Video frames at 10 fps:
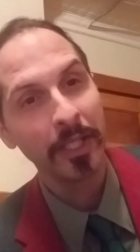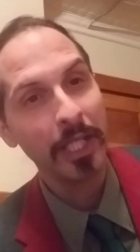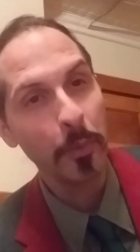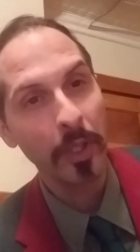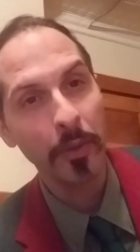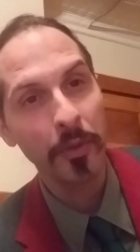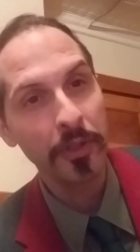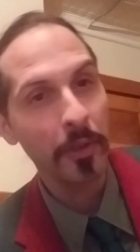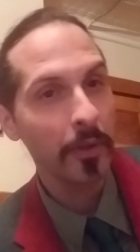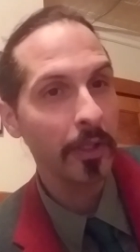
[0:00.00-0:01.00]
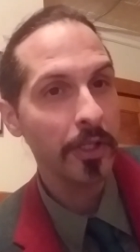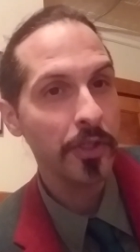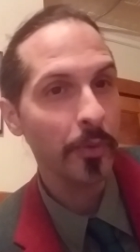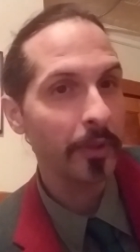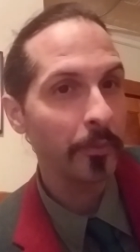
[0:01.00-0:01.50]
He went with the Oilers
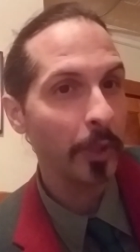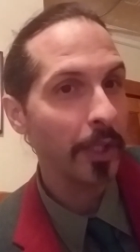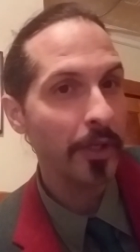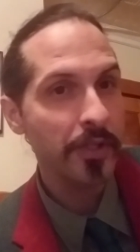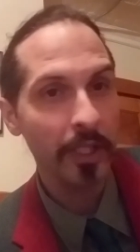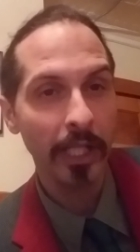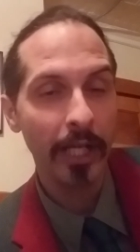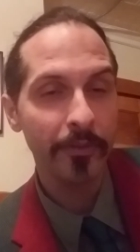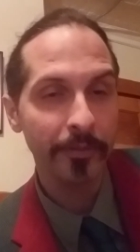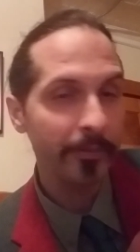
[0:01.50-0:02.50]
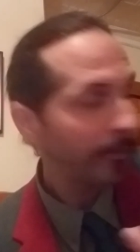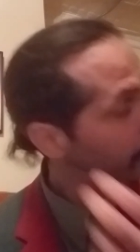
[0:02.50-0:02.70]
when Wayne Gretzky left,